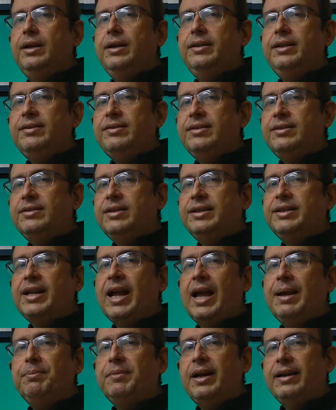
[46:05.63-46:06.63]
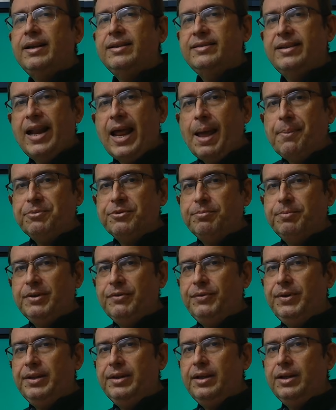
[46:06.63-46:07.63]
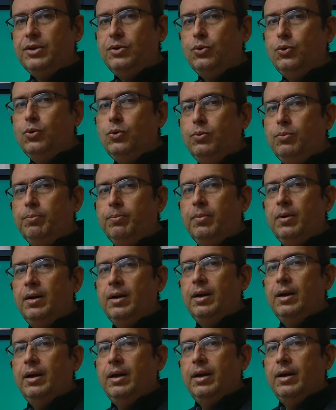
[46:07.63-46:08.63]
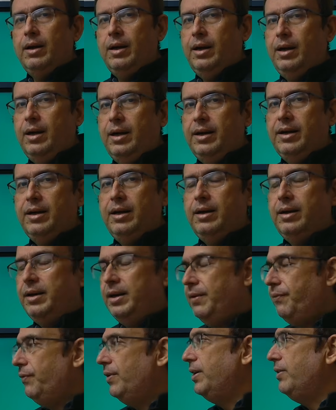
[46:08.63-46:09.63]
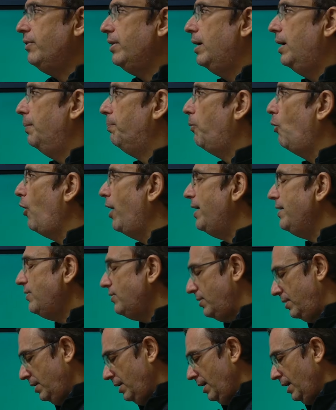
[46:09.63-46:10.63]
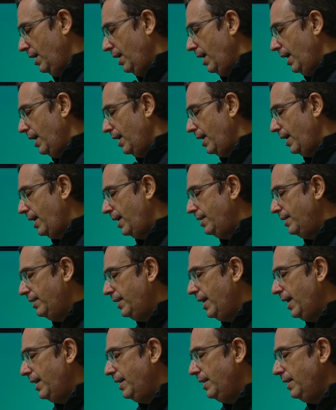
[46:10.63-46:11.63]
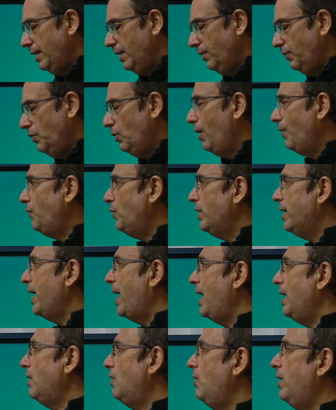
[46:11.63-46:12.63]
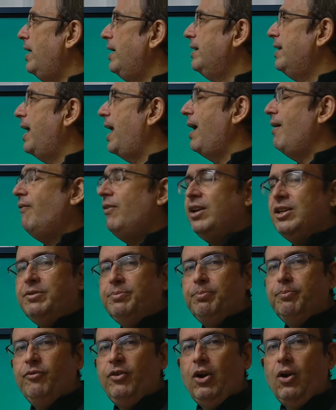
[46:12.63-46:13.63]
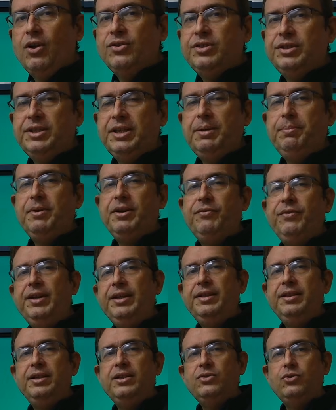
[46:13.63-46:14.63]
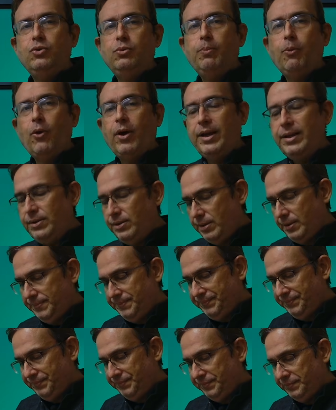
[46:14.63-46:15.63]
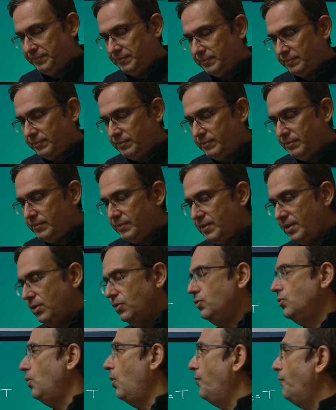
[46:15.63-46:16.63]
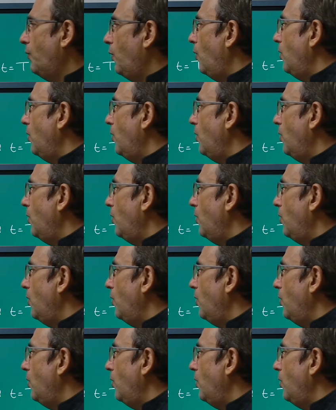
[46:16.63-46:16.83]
this is the time that has lapsed between the two different points. And then you have to calculate the average velocity between these 2 points. So of